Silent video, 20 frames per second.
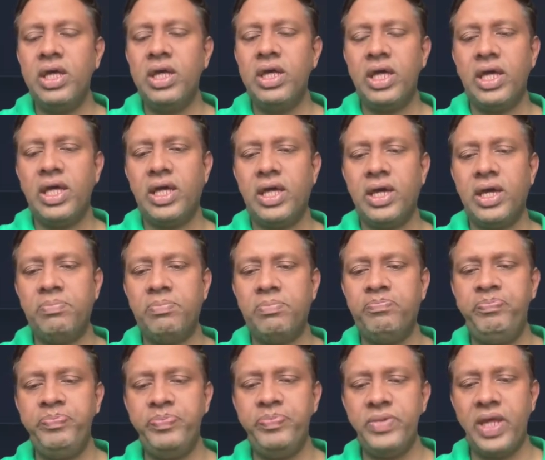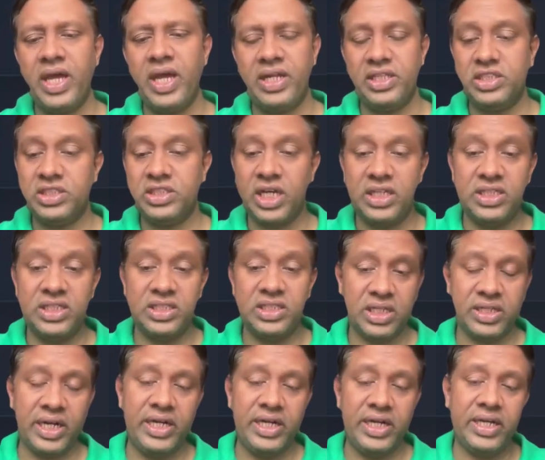And the charges
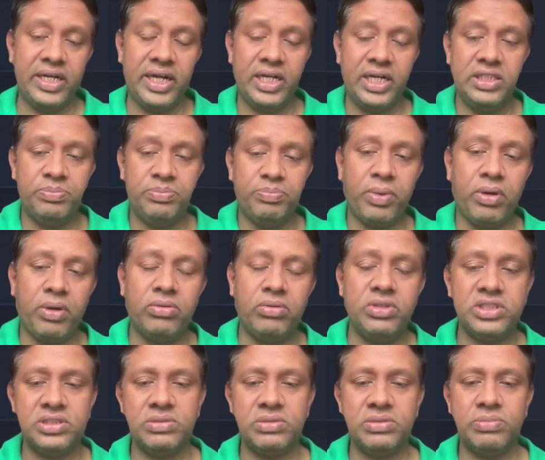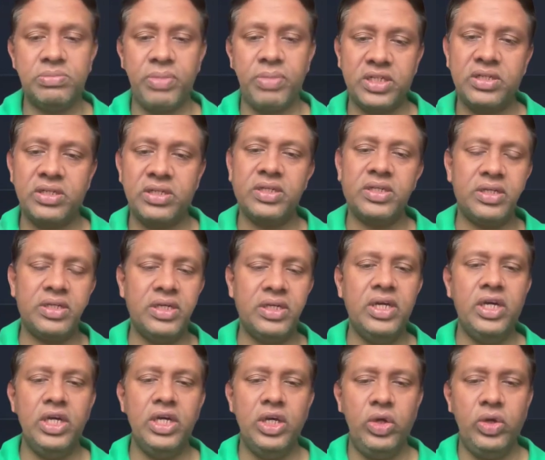are 99 pounds, but
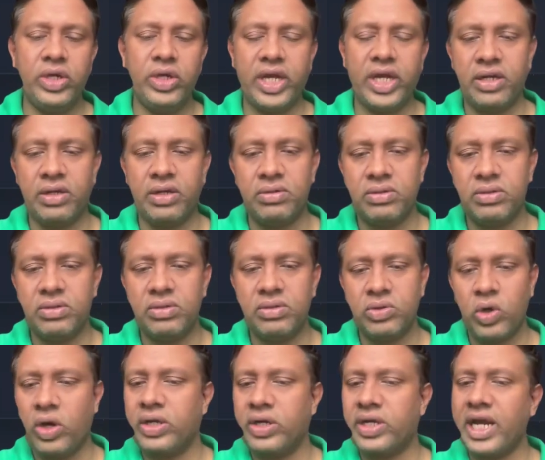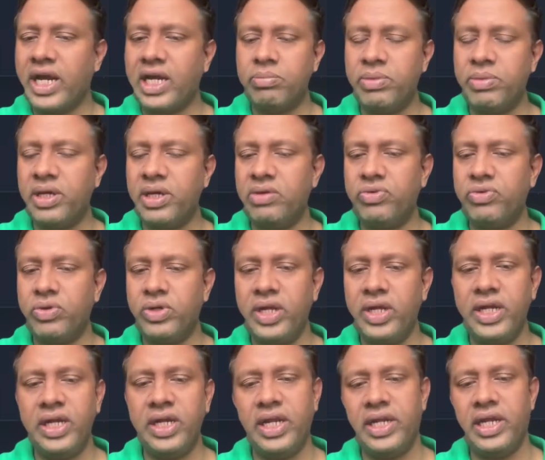you can contact me if you
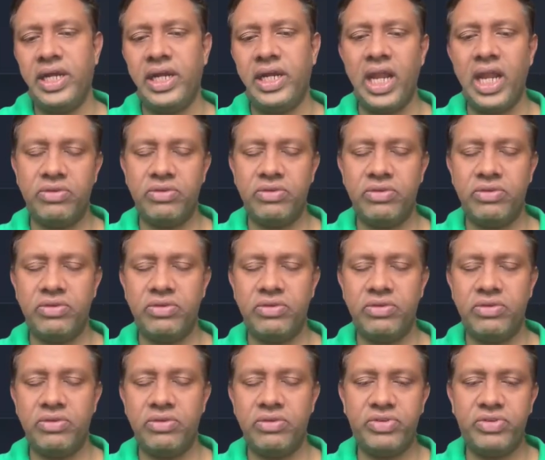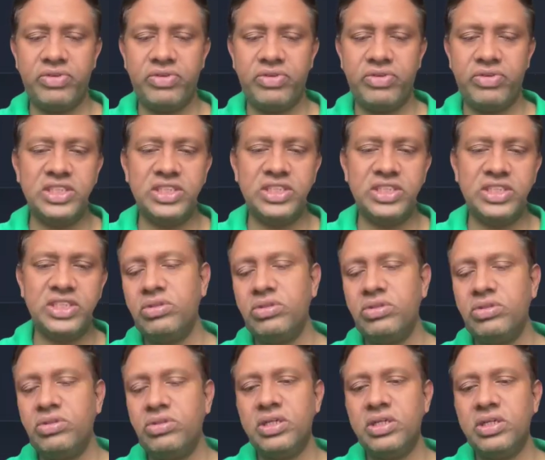need any clarification or further discounts.
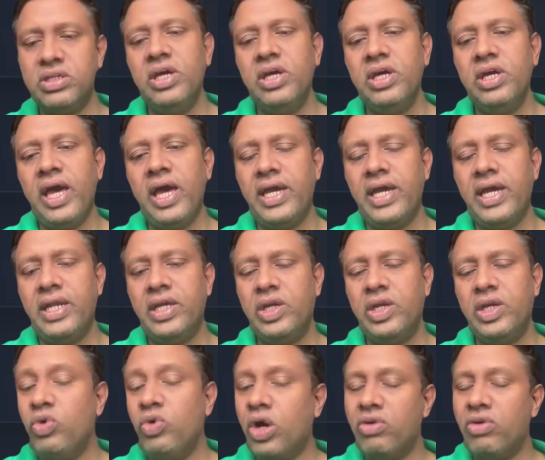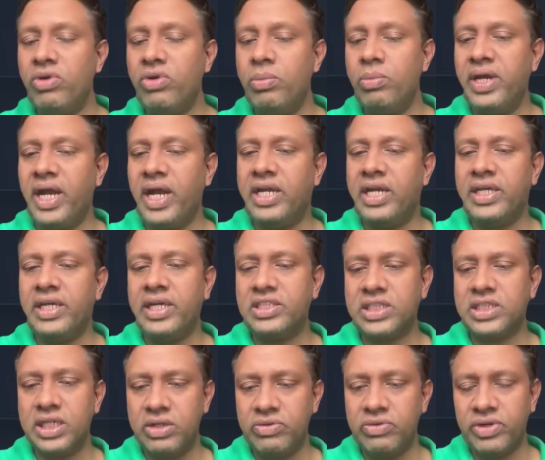And you all will be getting a
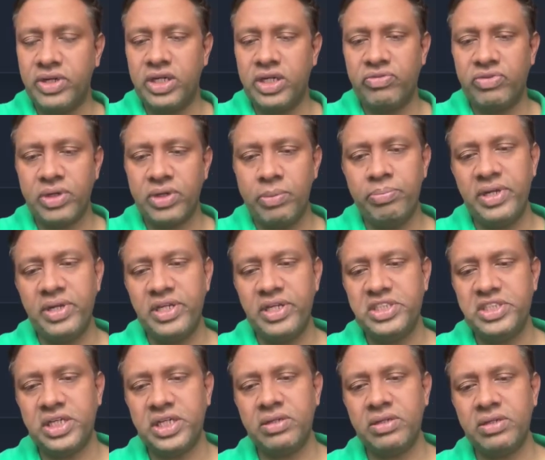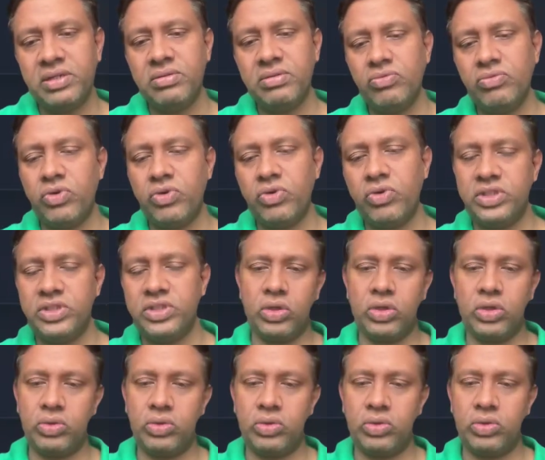certificate of completion for the short
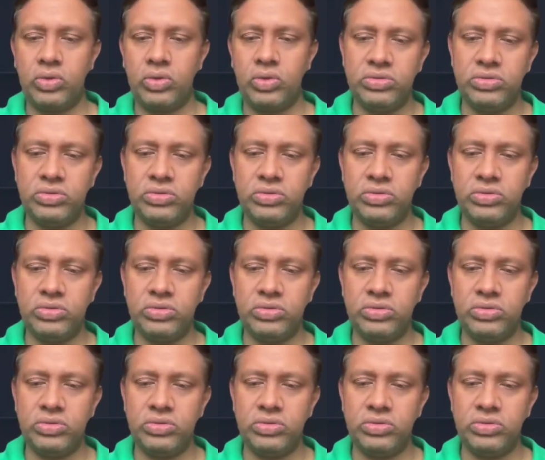course.